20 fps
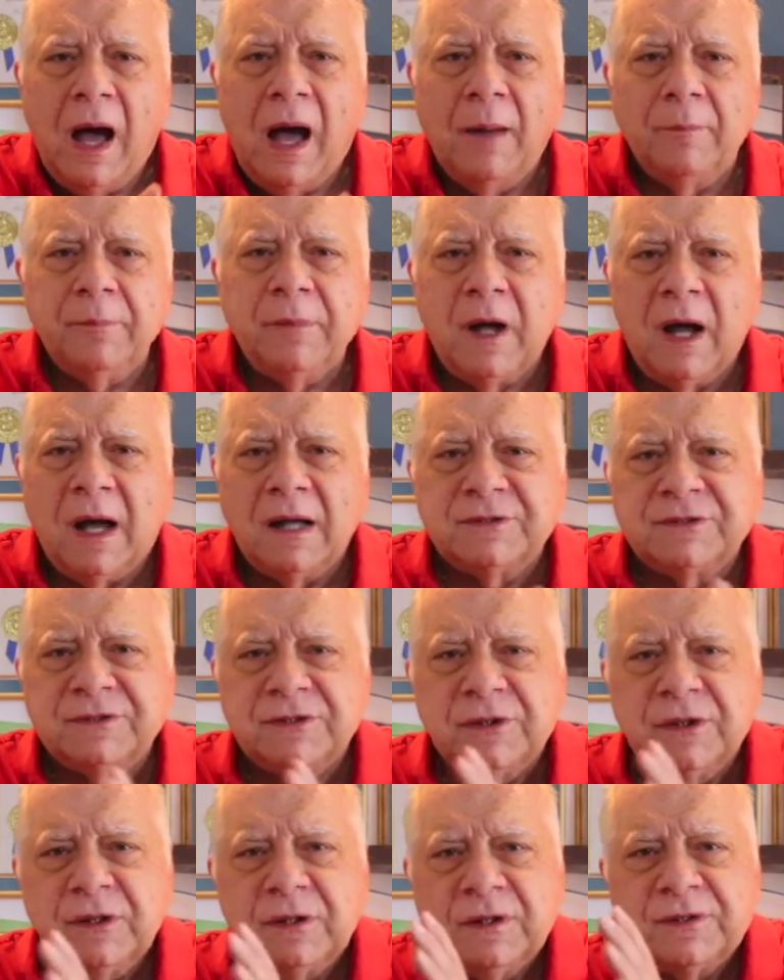I'm
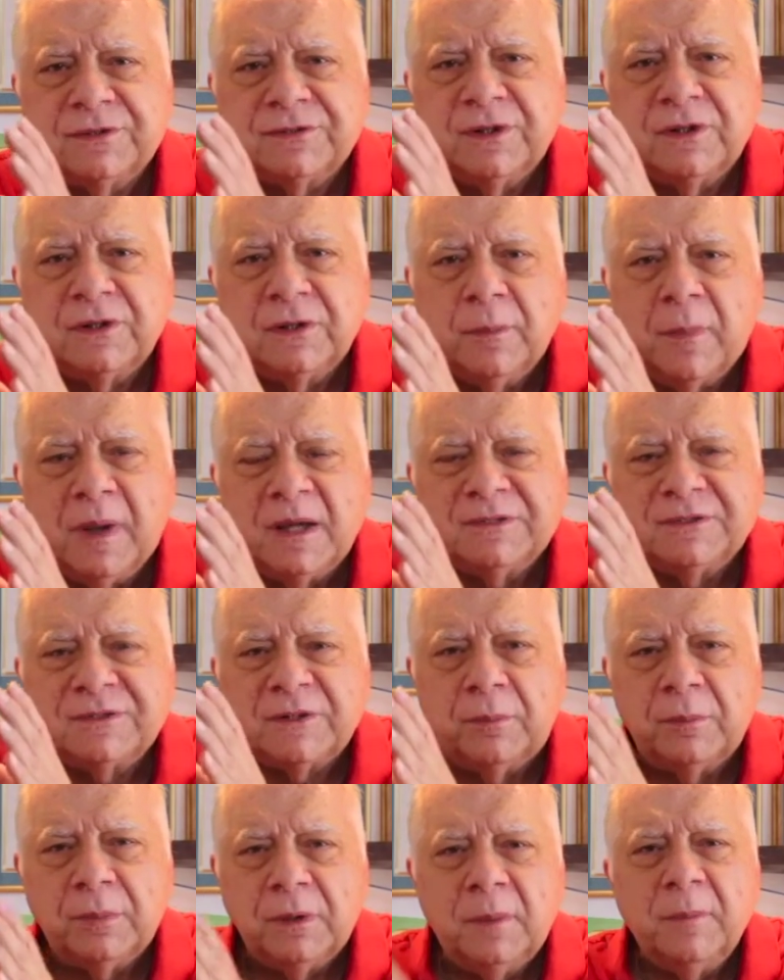constantly listening to my
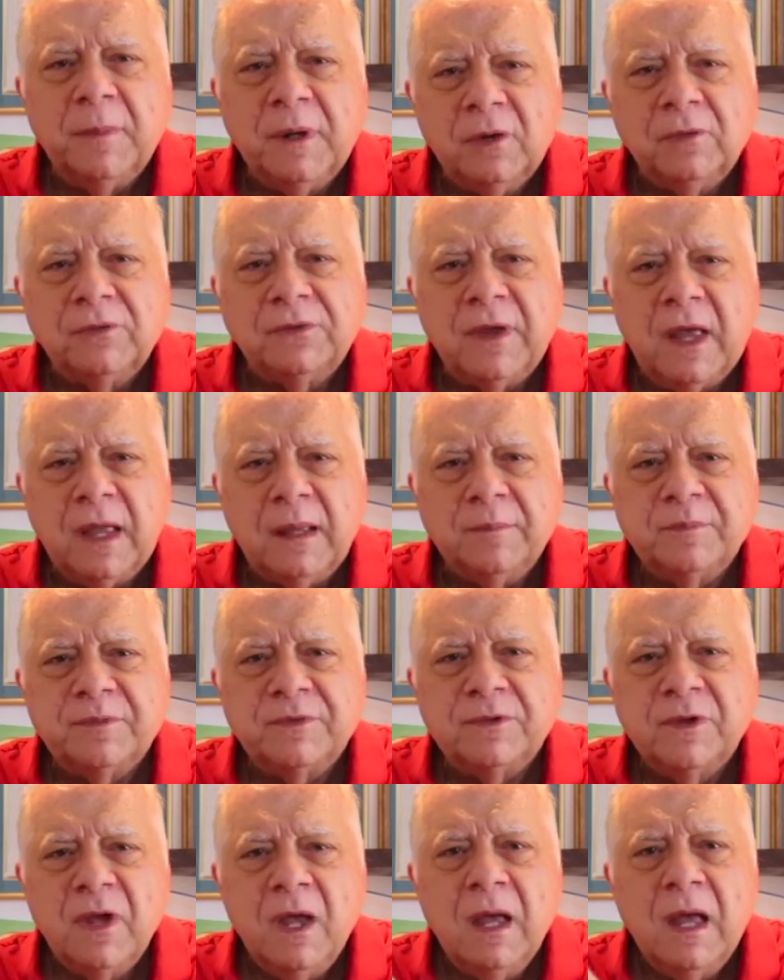subliminal
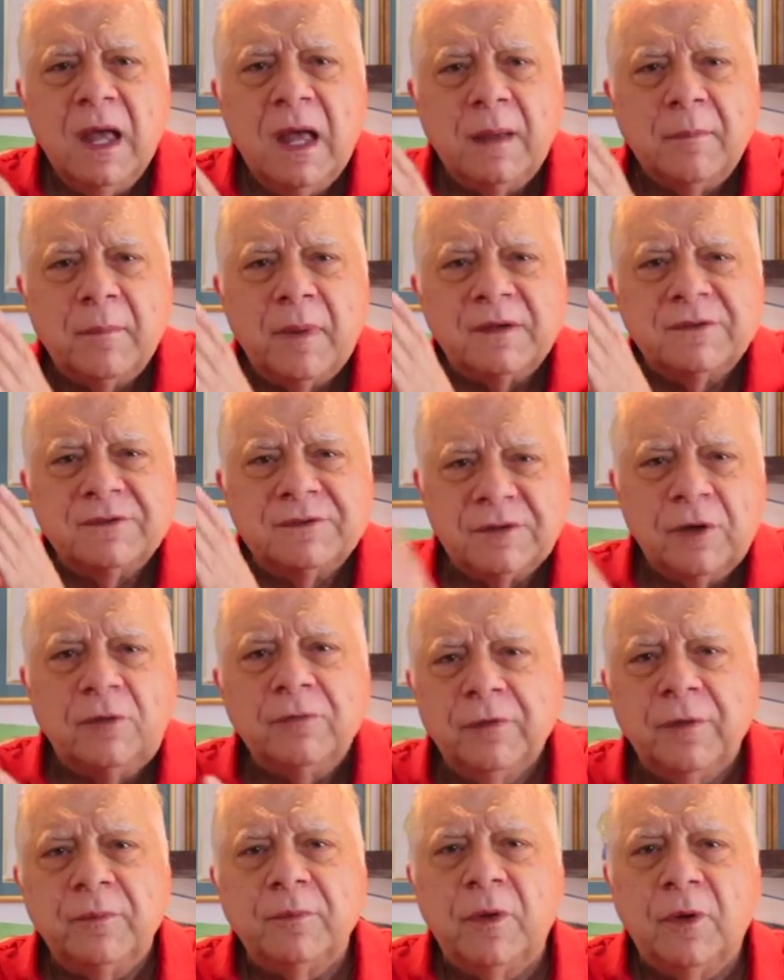tapes and my
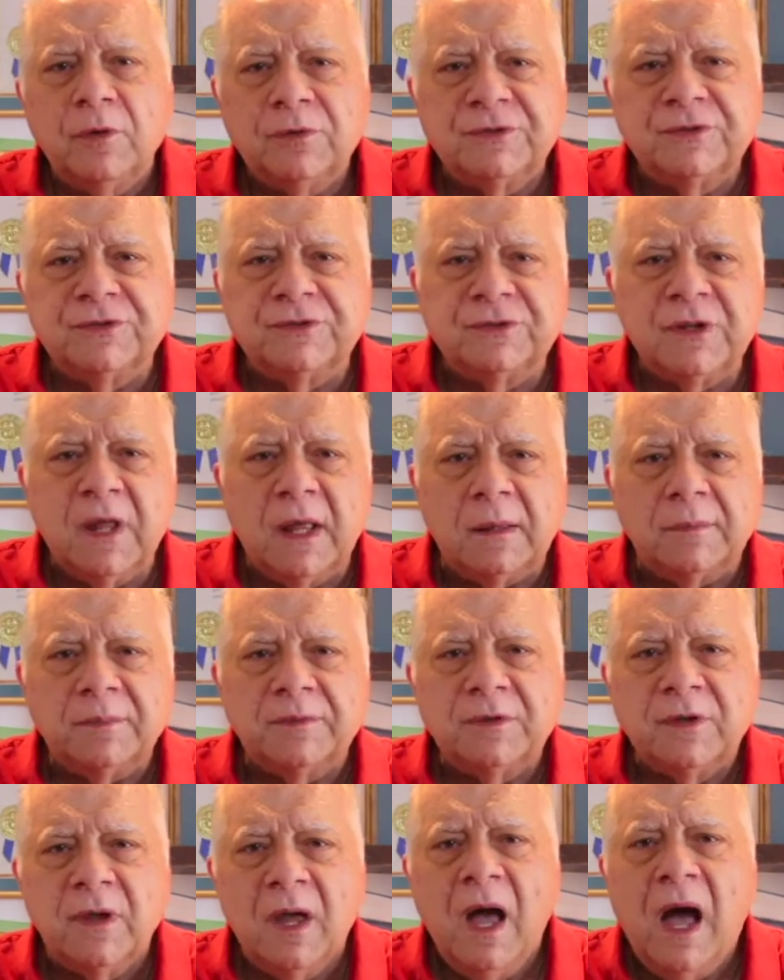self-hypnosis
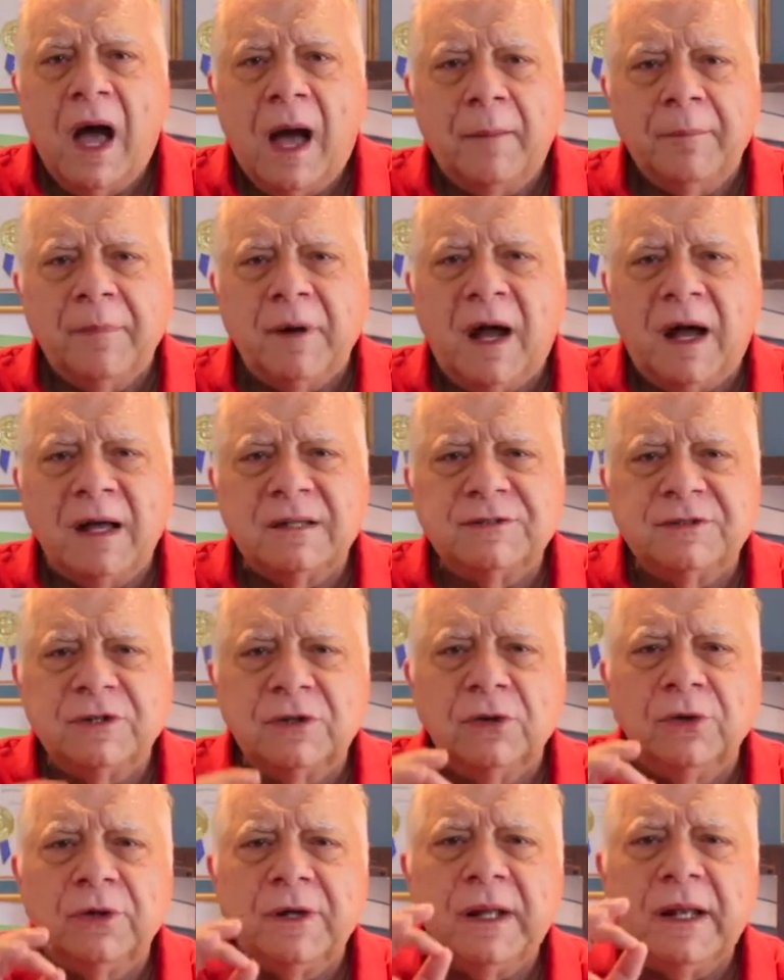tapes. I'm
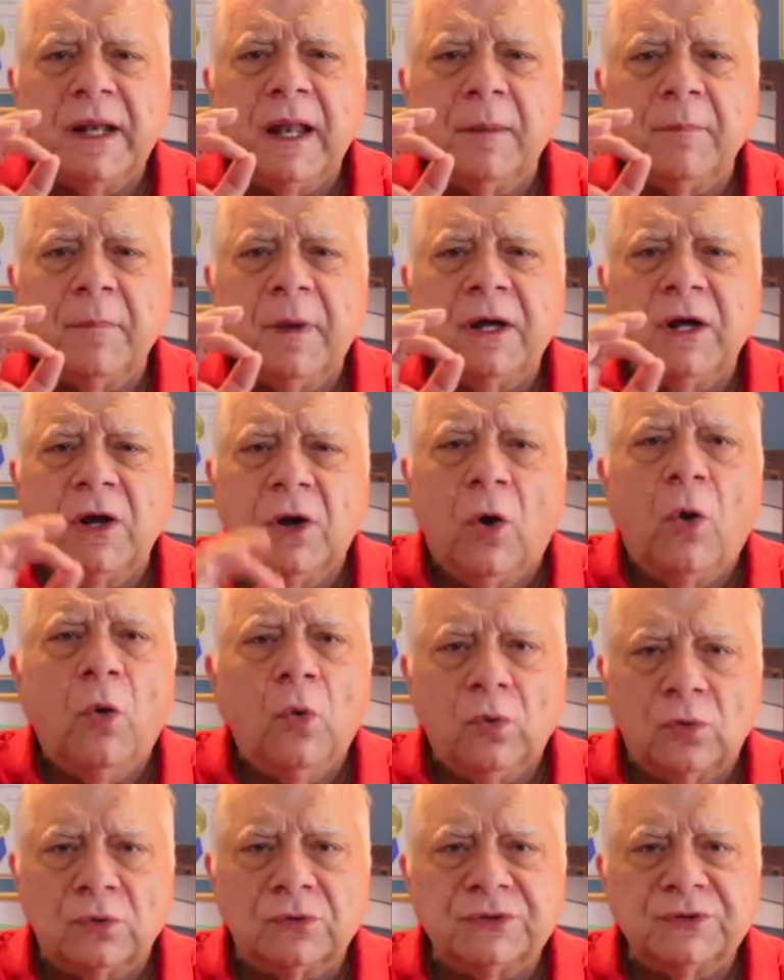constantly looking at my
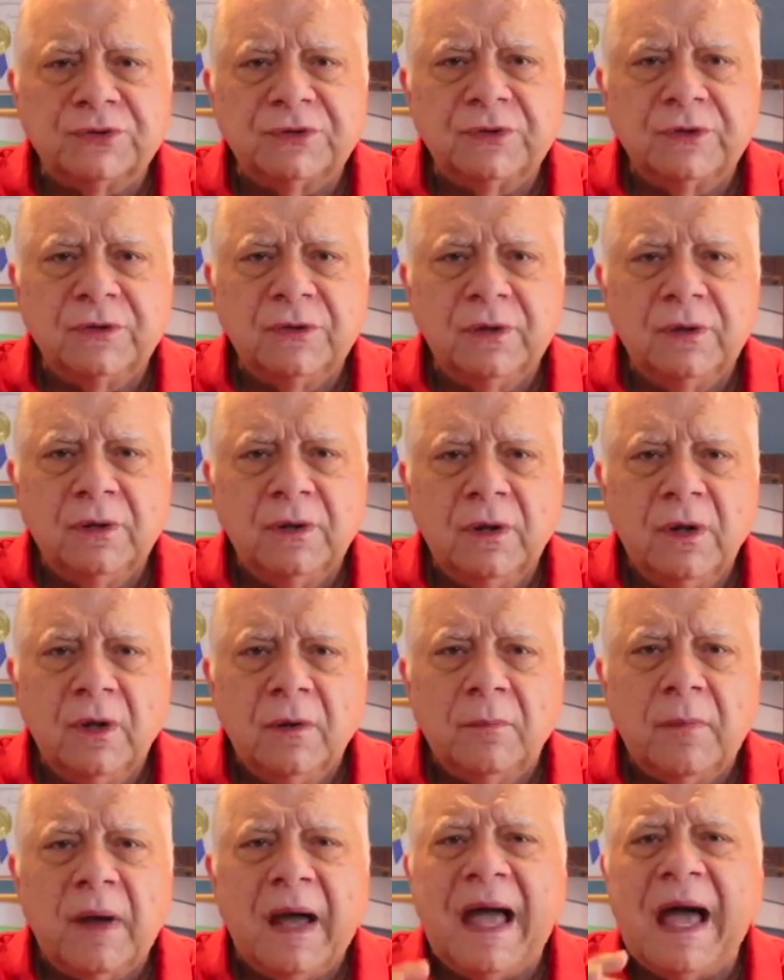goals,
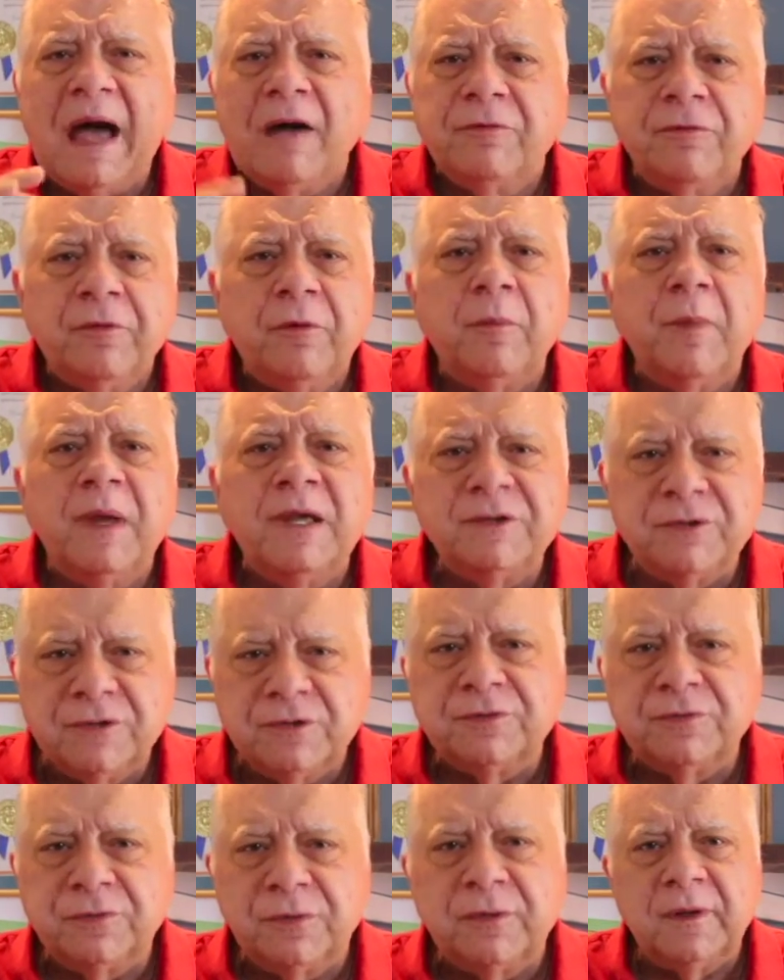my
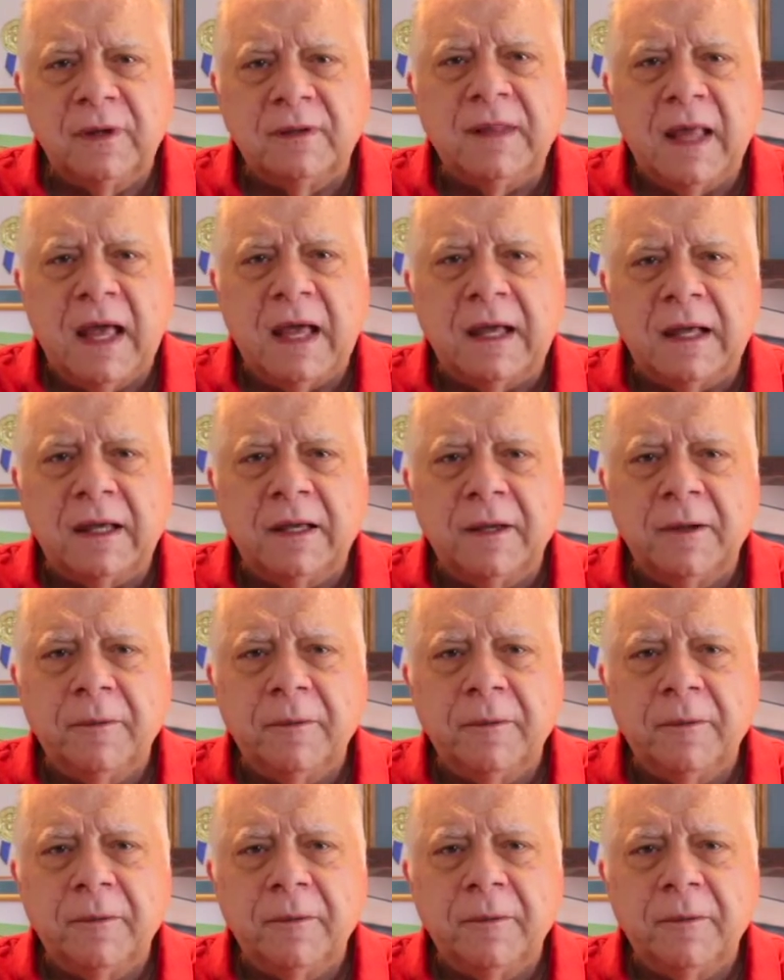affirmations the day.